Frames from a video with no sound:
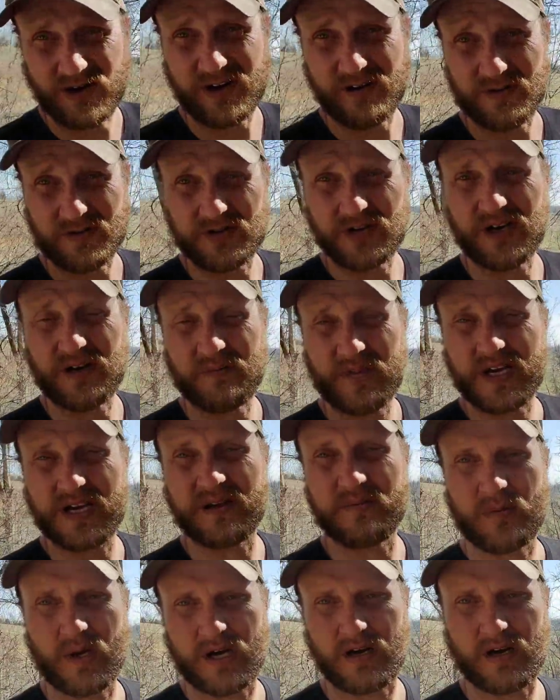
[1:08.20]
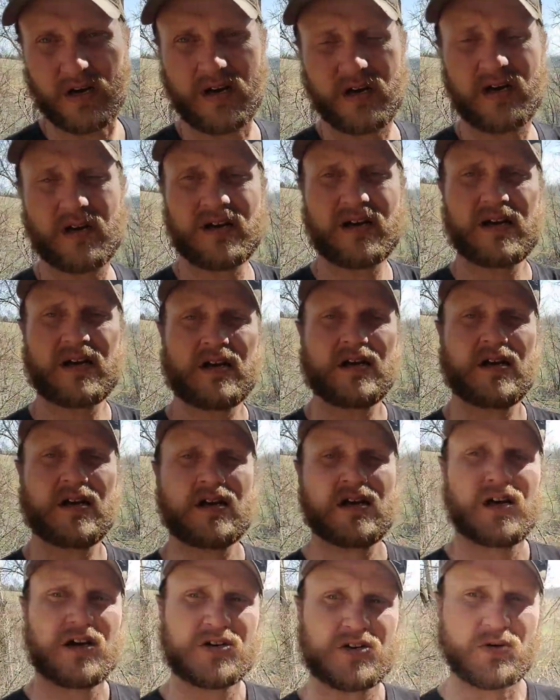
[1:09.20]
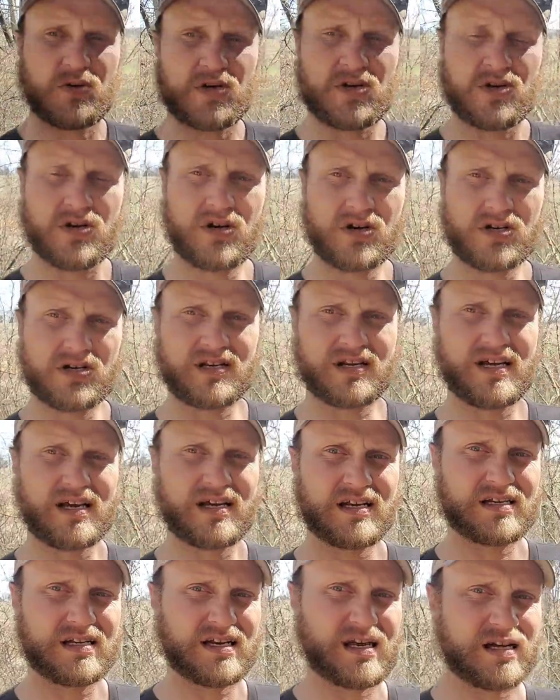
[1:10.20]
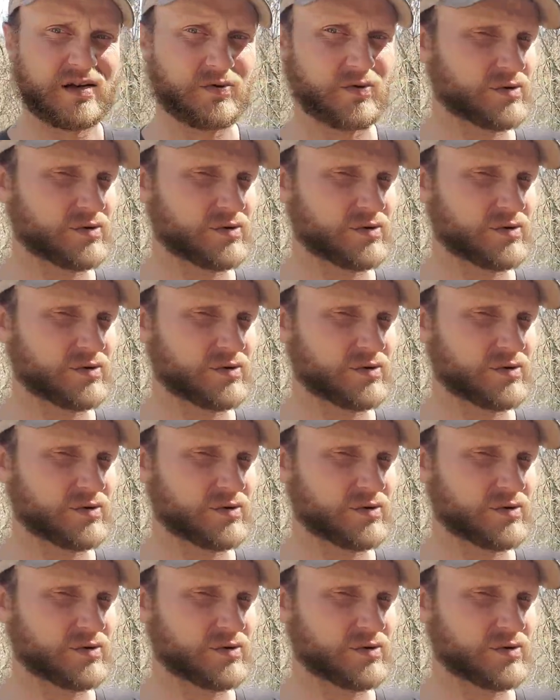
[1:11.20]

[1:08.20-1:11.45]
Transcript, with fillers: right? We're trying to make it better. So here today, today